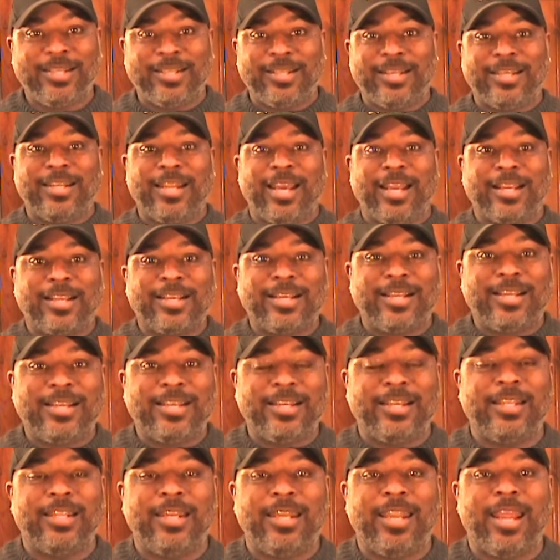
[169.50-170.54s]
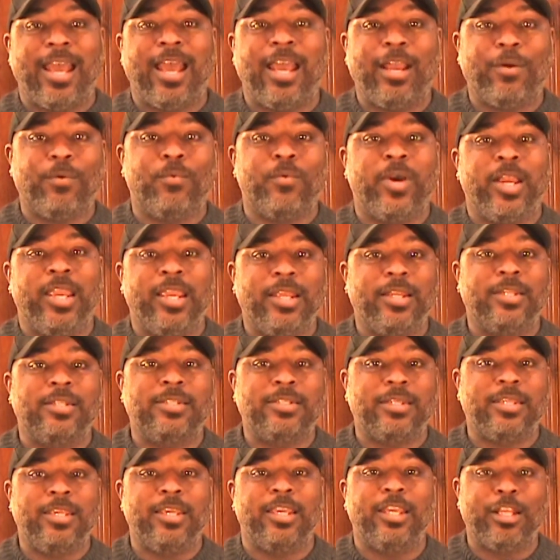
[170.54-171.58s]
and I could not wait
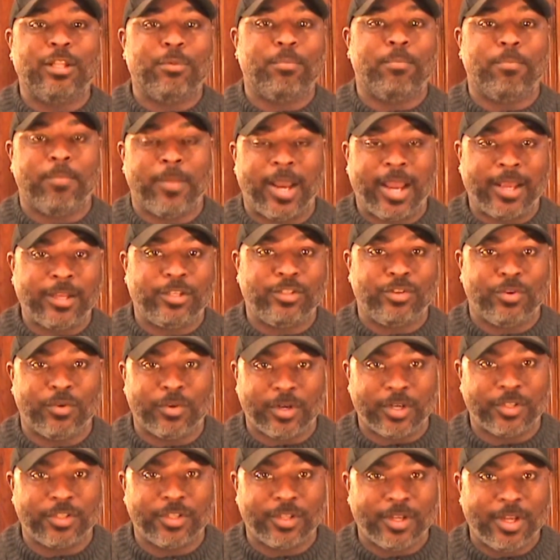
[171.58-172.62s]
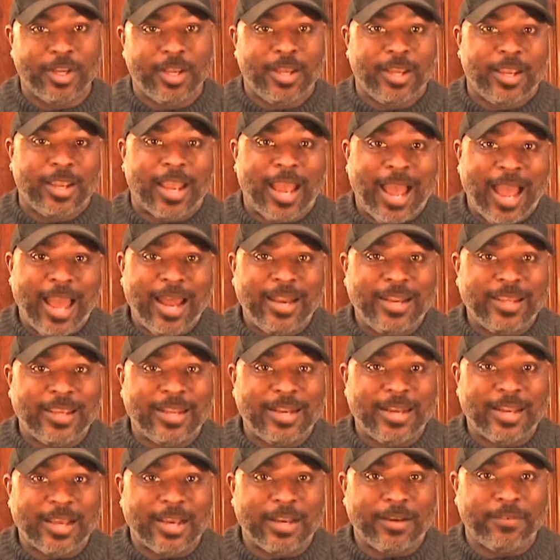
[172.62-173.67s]
to get my Torch. Oddly
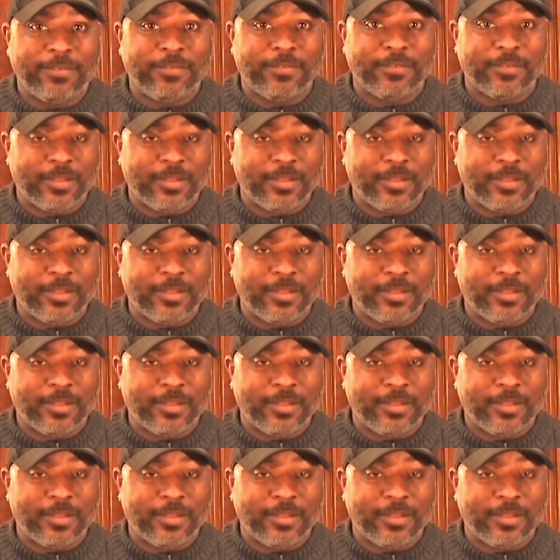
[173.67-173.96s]
enough,